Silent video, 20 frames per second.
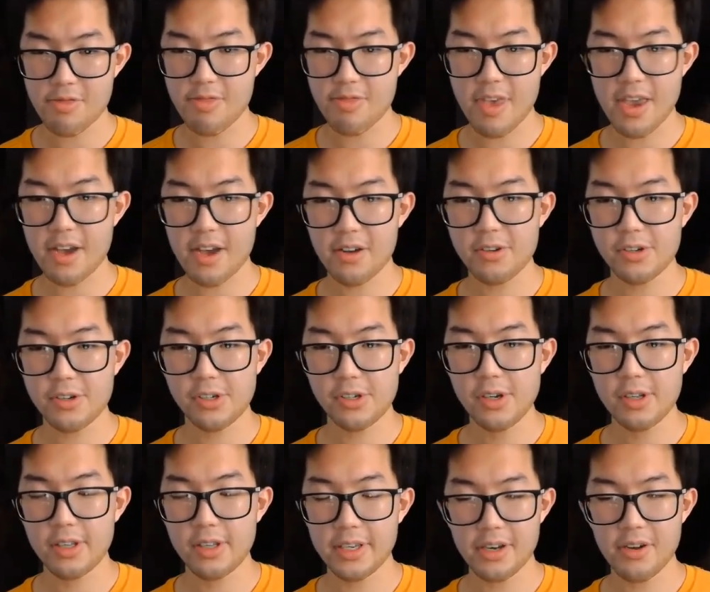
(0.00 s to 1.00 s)
they
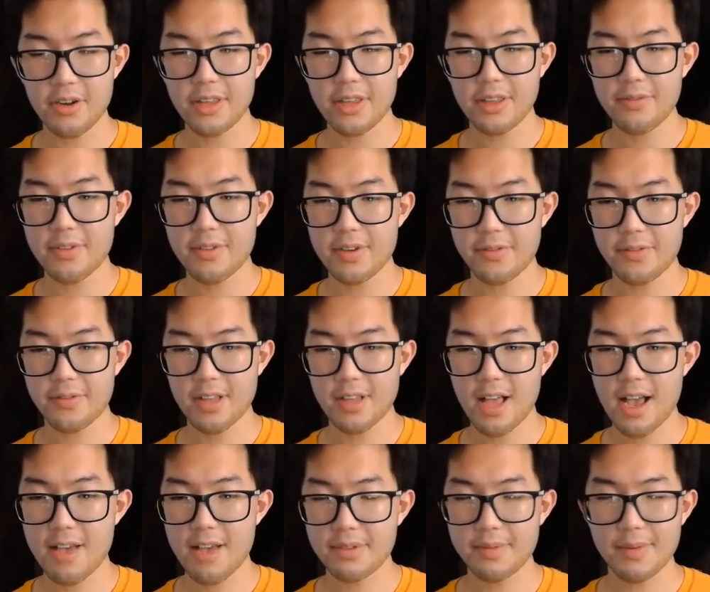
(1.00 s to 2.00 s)
understood, they lived different
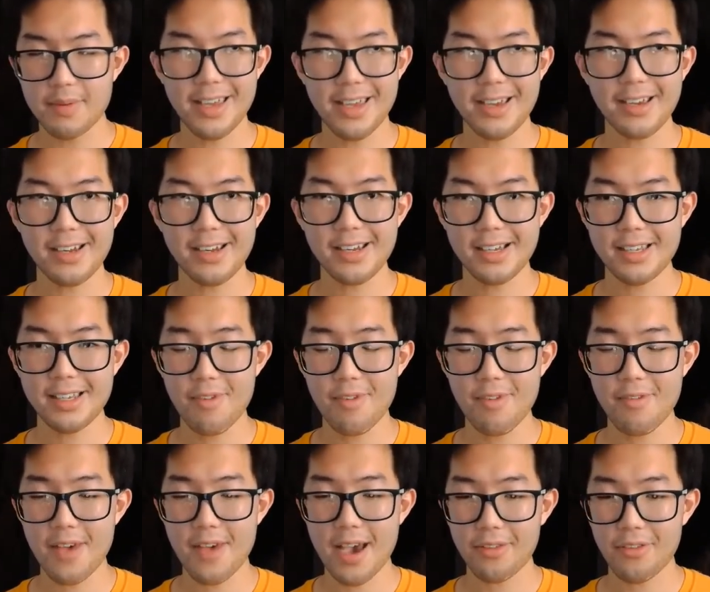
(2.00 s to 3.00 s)
lives, but they could accept
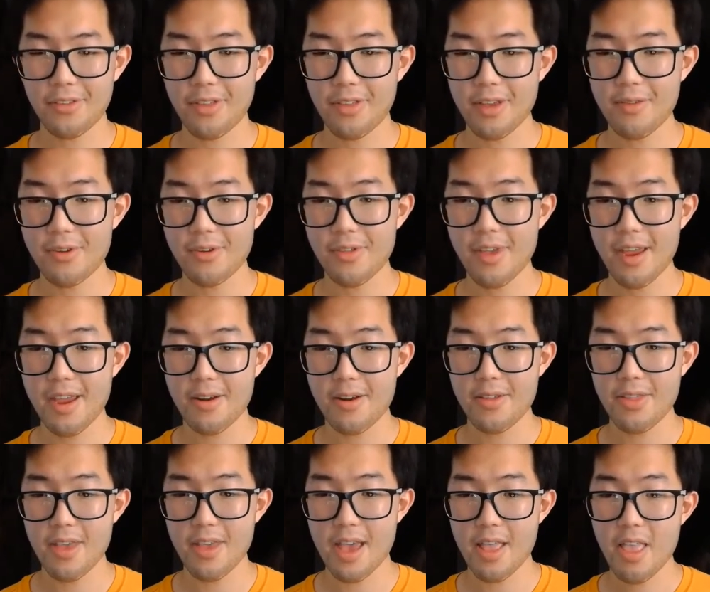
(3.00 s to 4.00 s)
the fact that they were there
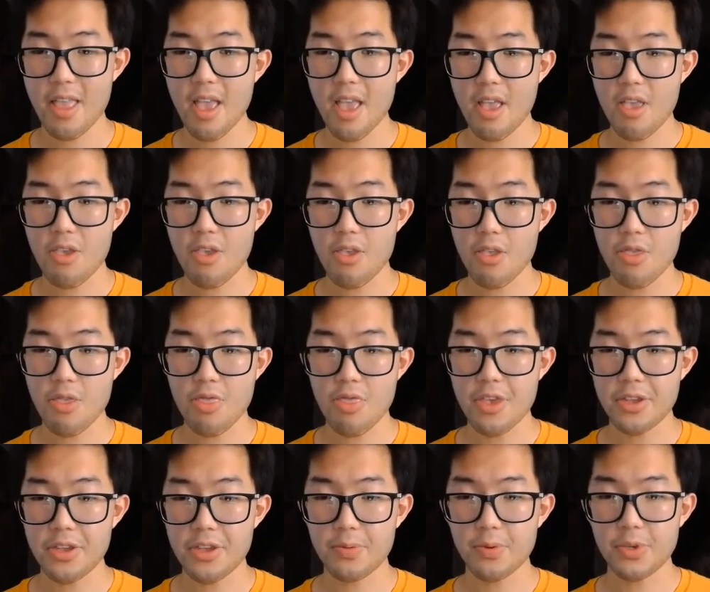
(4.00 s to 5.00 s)
and that
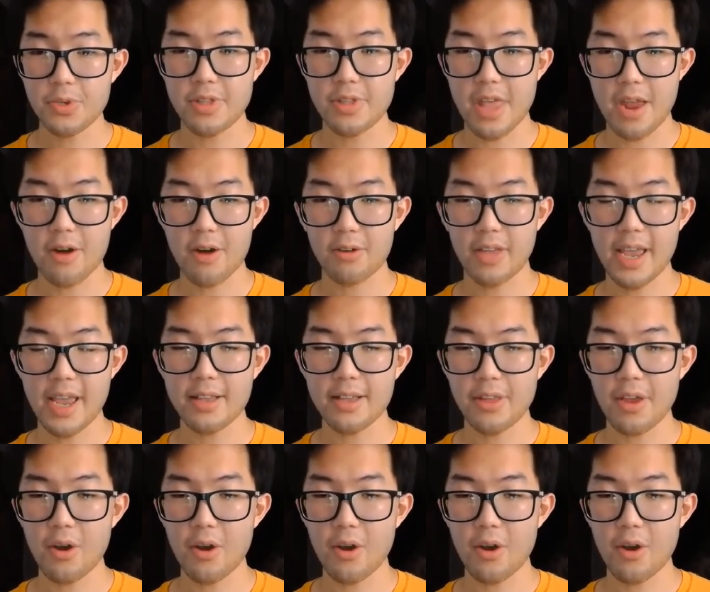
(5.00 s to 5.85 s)
this was their land.